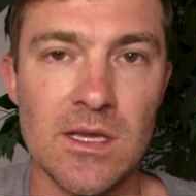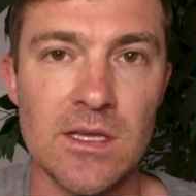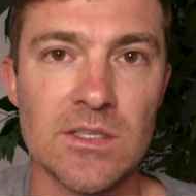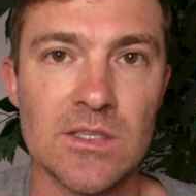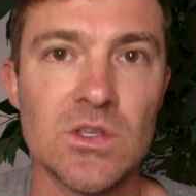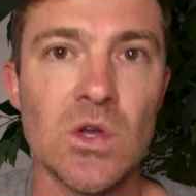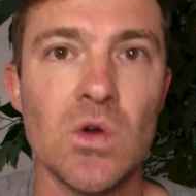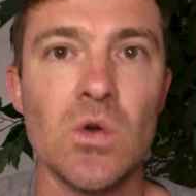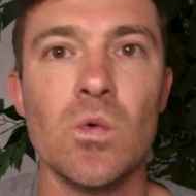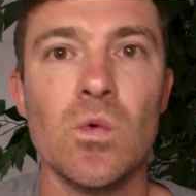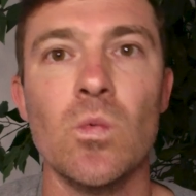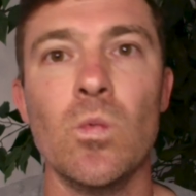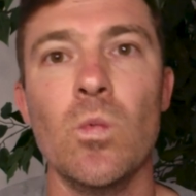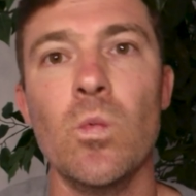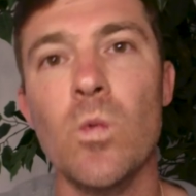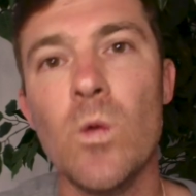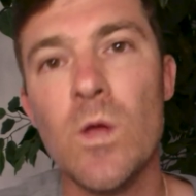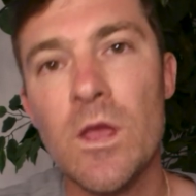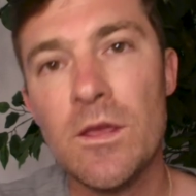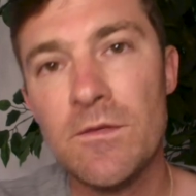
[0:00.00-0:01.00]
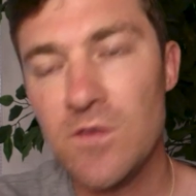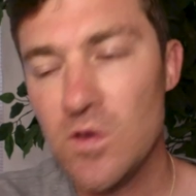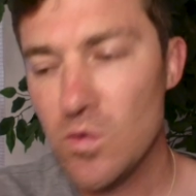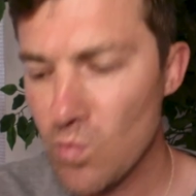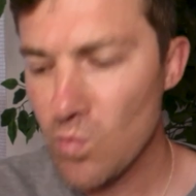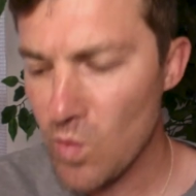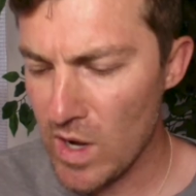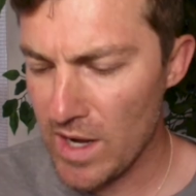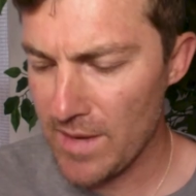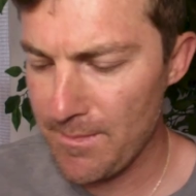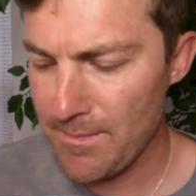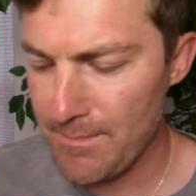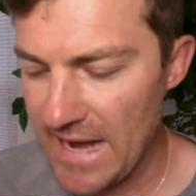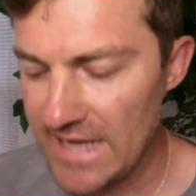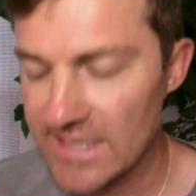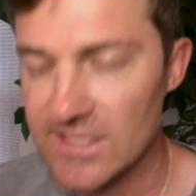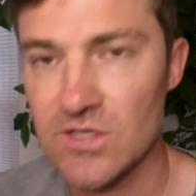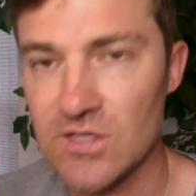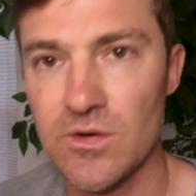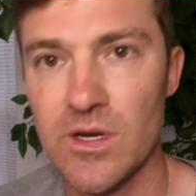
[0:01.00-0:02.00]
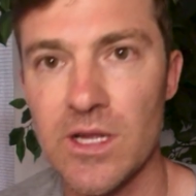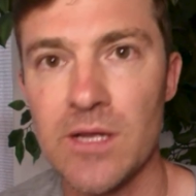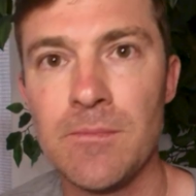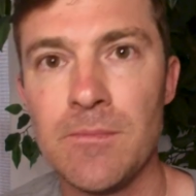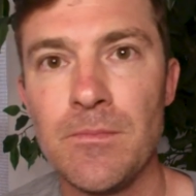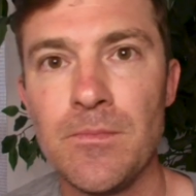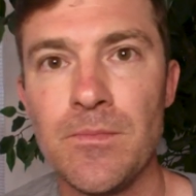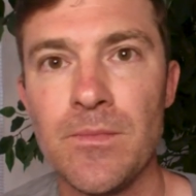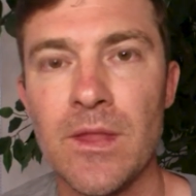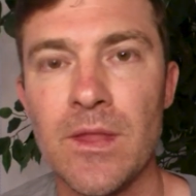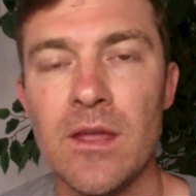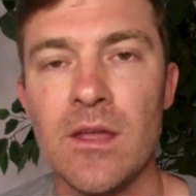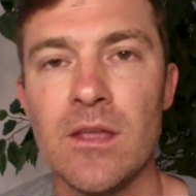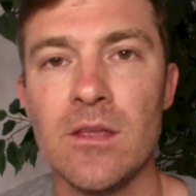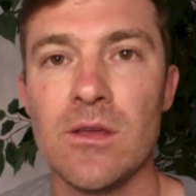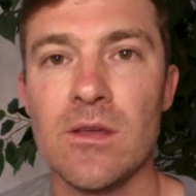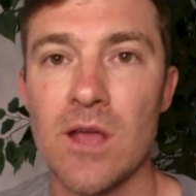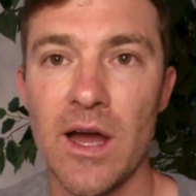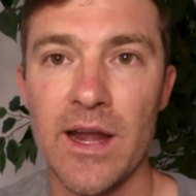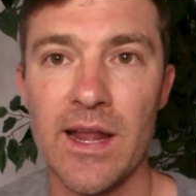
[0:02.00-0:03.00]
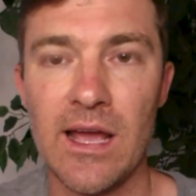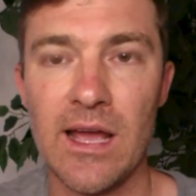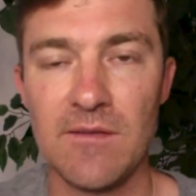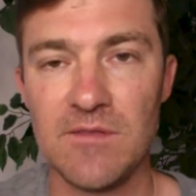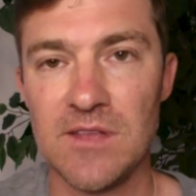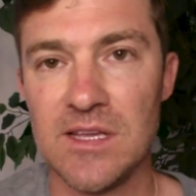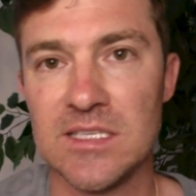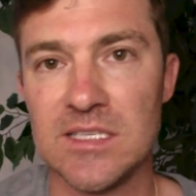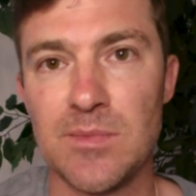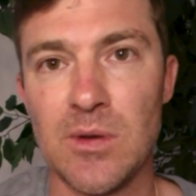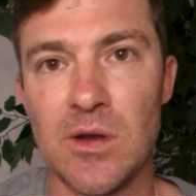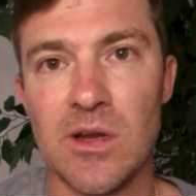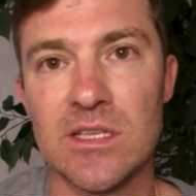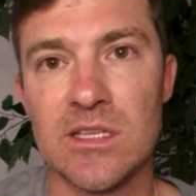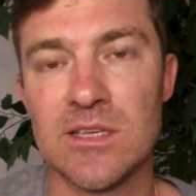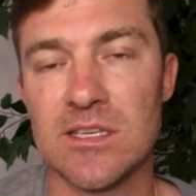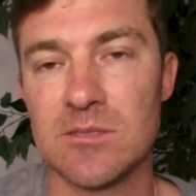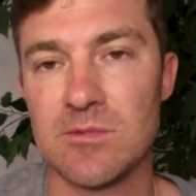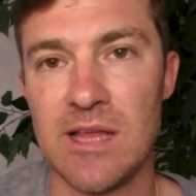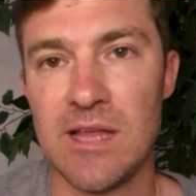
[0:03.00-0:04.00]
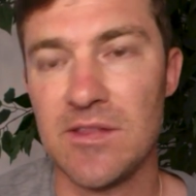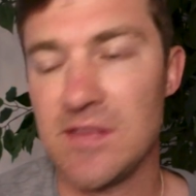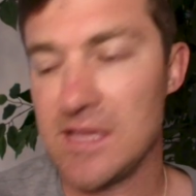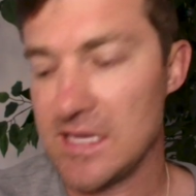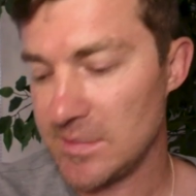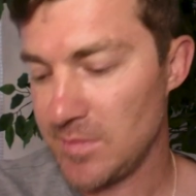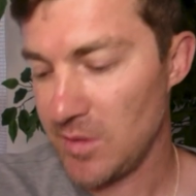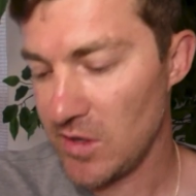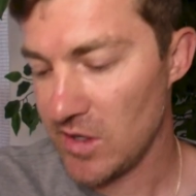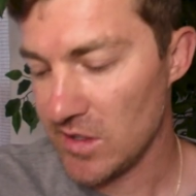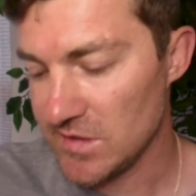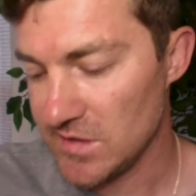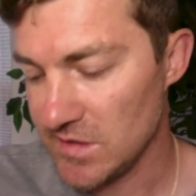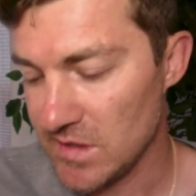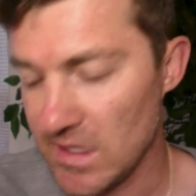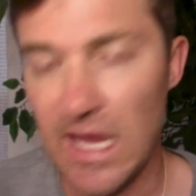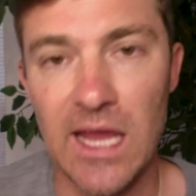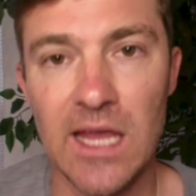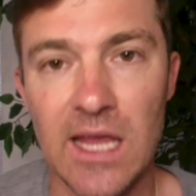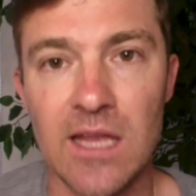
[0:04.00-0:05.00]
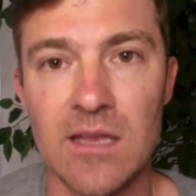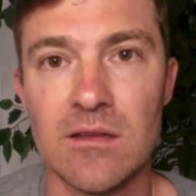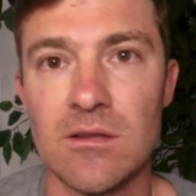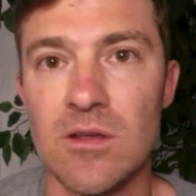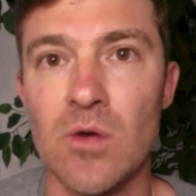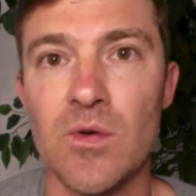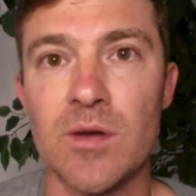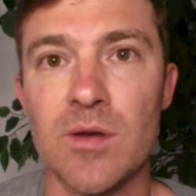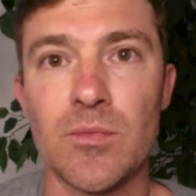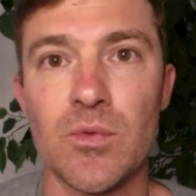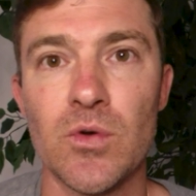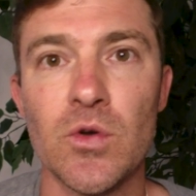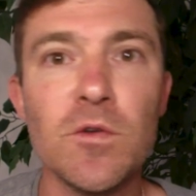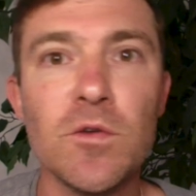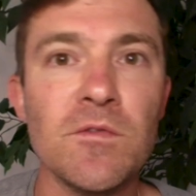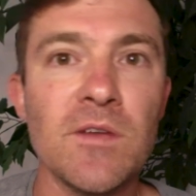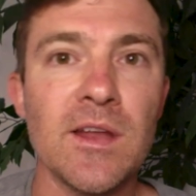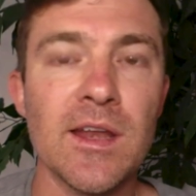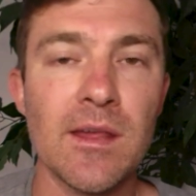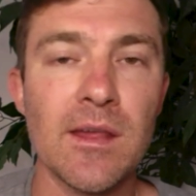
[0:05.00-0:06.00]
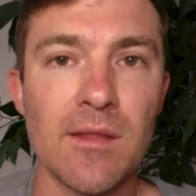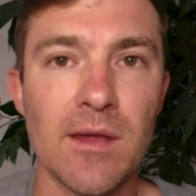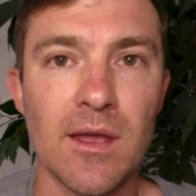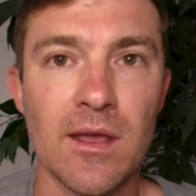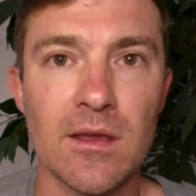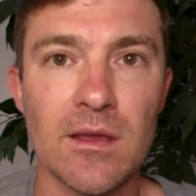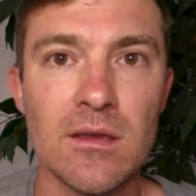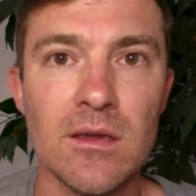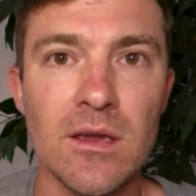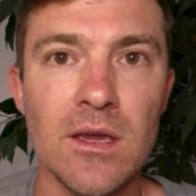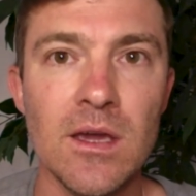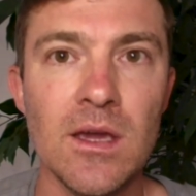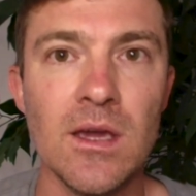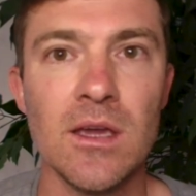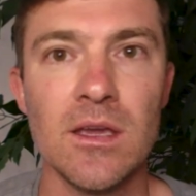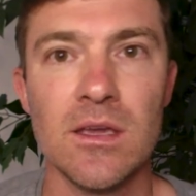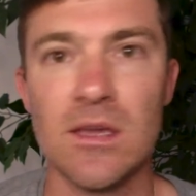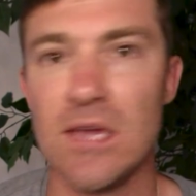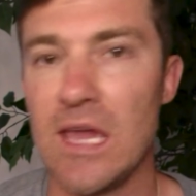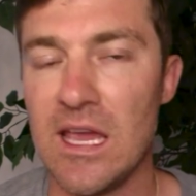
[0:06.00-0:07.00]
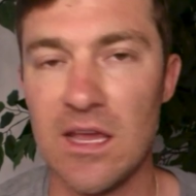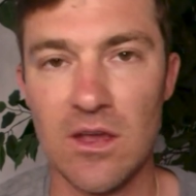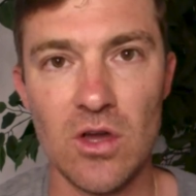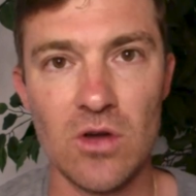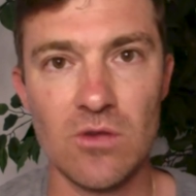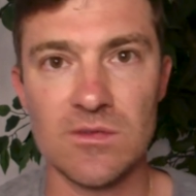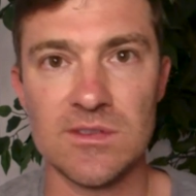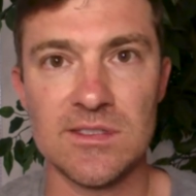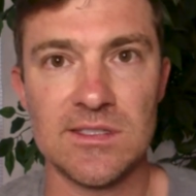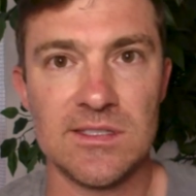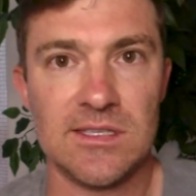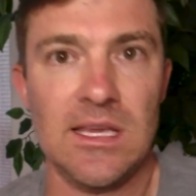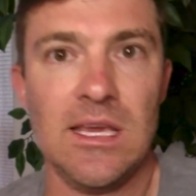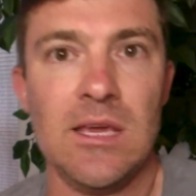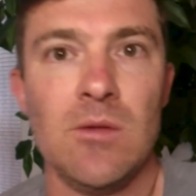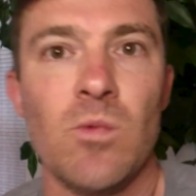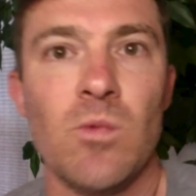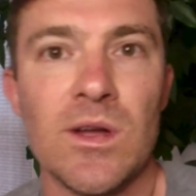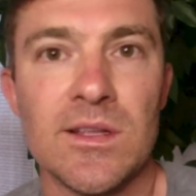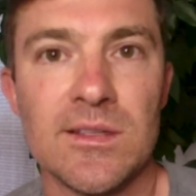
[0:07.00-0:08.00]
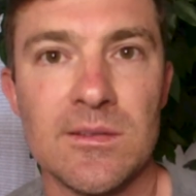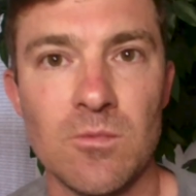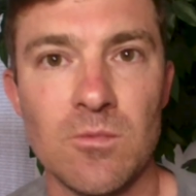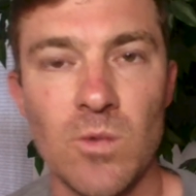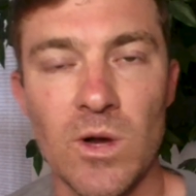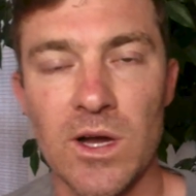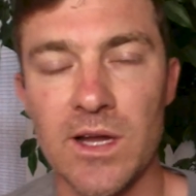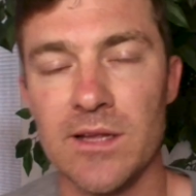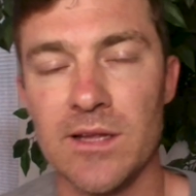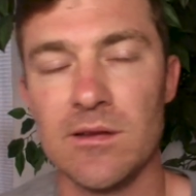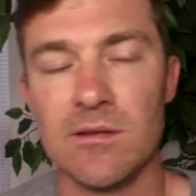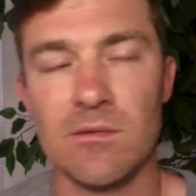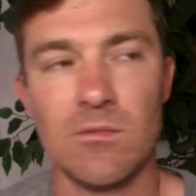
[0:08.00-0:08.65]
So if you want mastery, you got to have the experience because without the experience you can't go and improve anything you can't go see what what